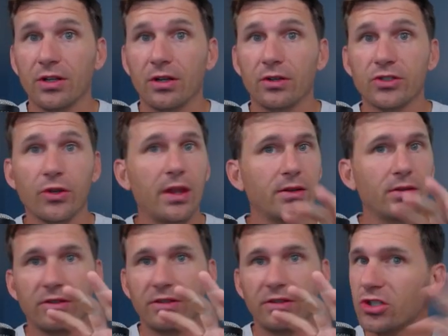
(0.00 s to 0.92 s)
So that
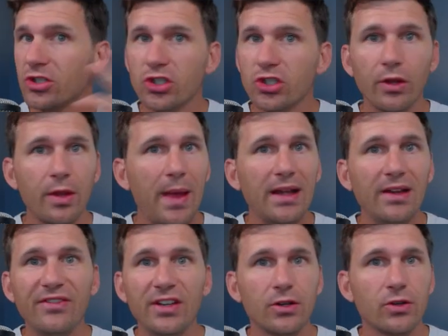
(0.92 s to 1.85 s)
doesn't show them any
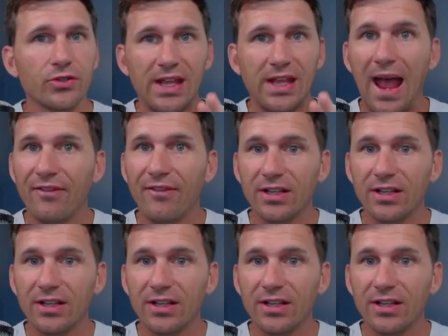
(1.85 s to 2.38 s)
vehicles they haven't